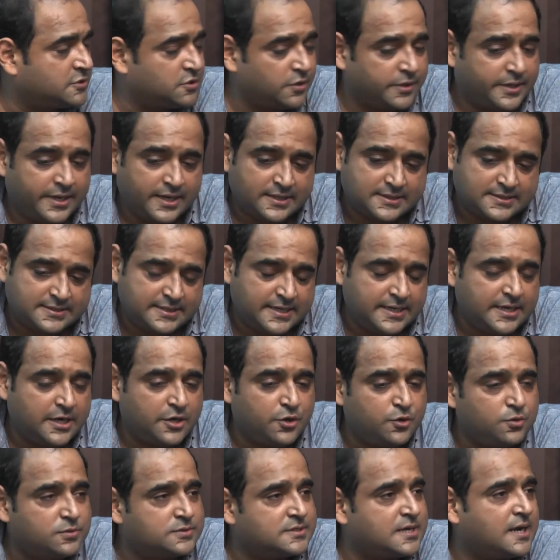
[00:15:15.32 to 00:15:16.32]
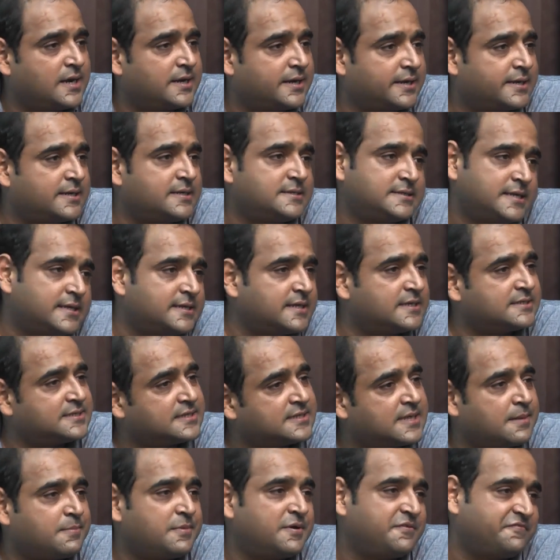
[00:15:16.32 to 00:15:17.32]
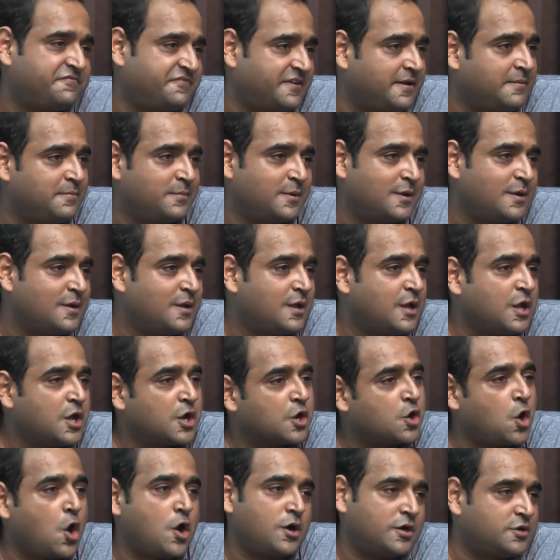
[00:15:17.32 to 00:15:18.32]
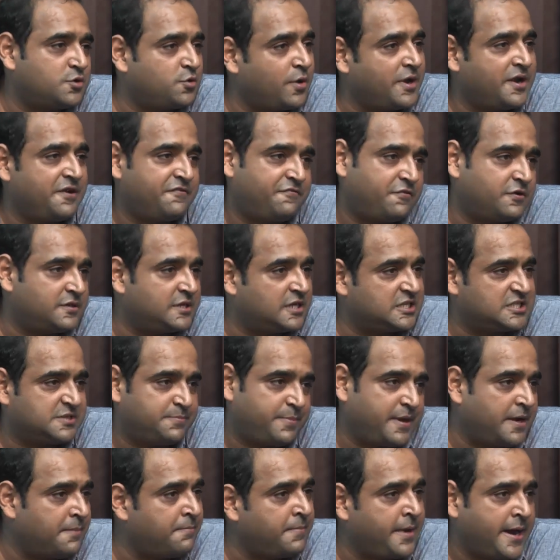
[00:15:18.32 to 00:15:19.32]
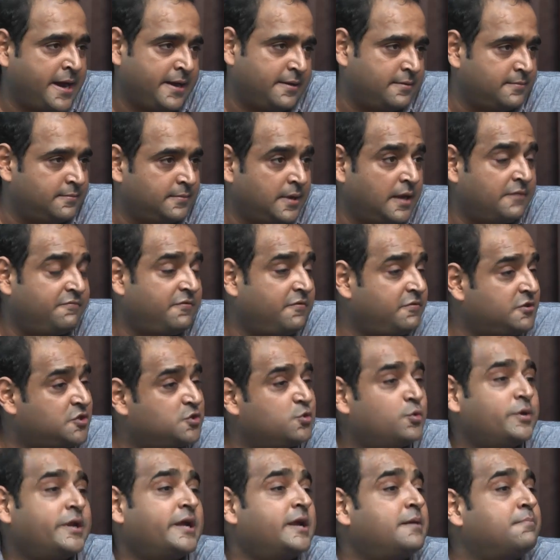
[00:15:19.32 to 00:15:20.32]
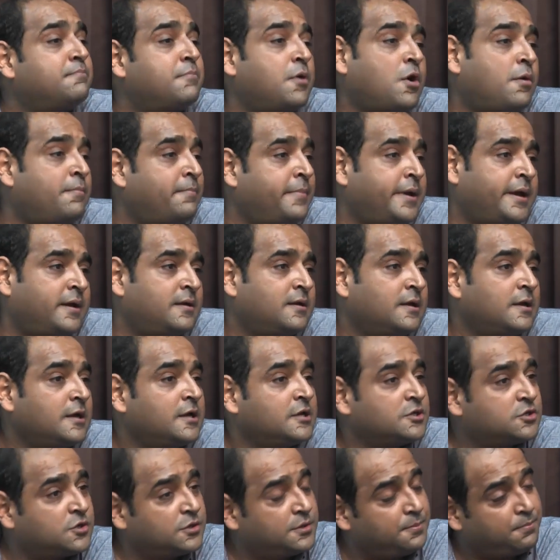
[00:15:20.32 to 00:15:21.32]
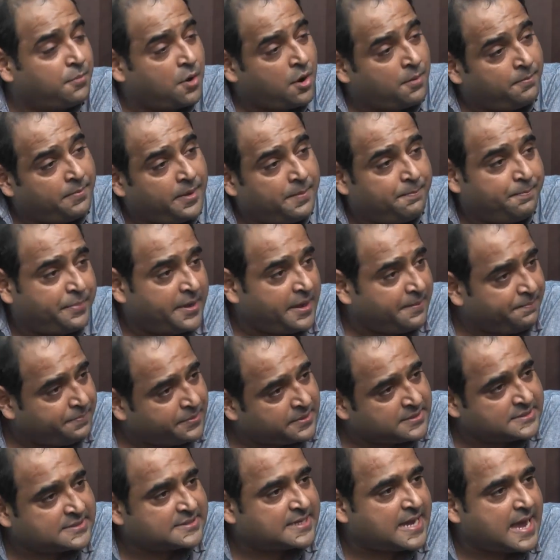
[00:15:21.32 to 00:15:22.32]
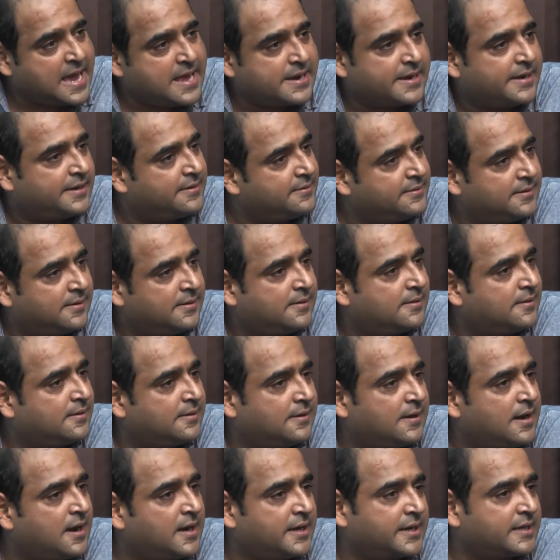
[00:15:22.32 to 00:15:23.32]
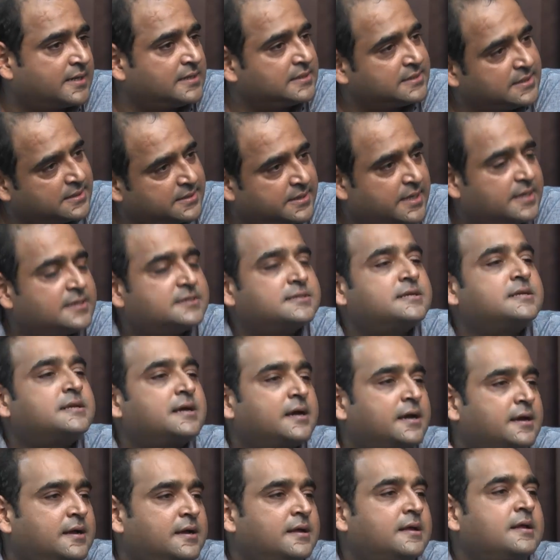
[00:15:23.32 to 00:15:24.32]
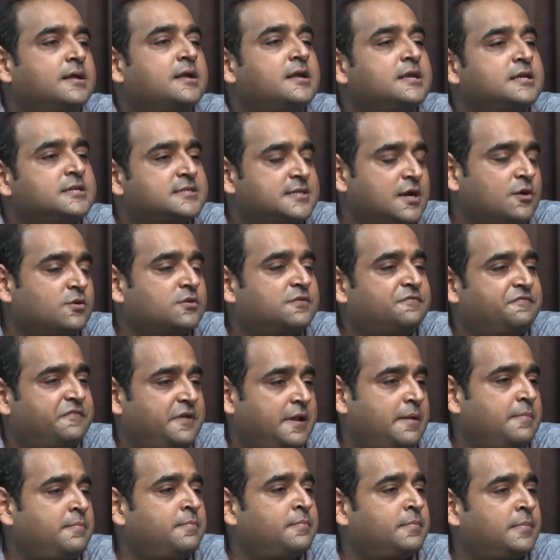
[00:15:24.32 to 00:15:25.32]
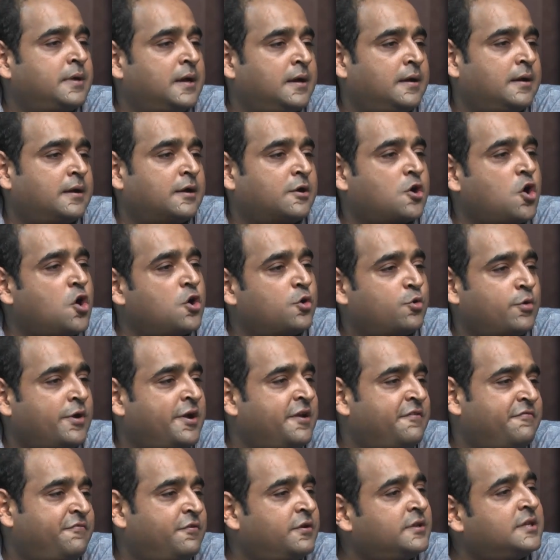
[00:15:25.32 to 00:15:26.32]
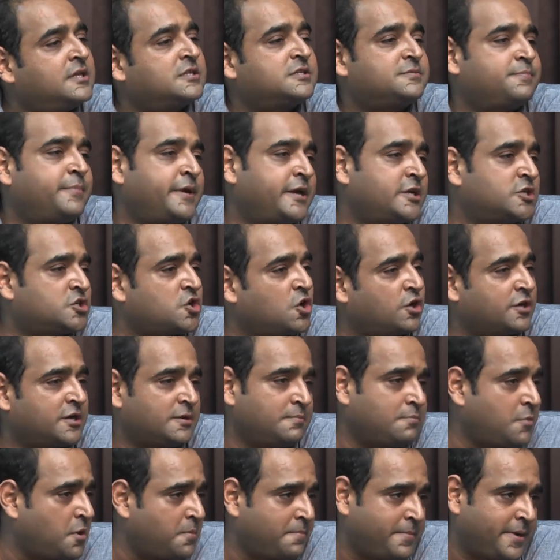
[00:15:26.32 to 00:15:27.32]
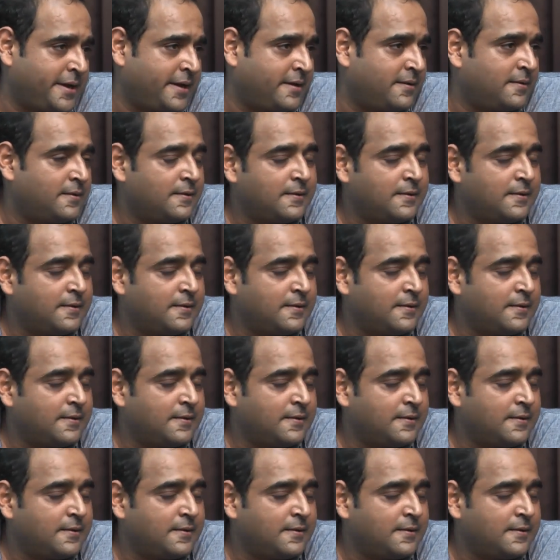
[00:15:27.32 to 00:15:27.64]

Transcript: So he had seen a news article saying there's a Tamil film called twenty-four that's being made and we were shooting in Bombay. So the Bombay papers carried the articles saying there is a uh, South film uh, called twenty-four that's being shot in Bombay.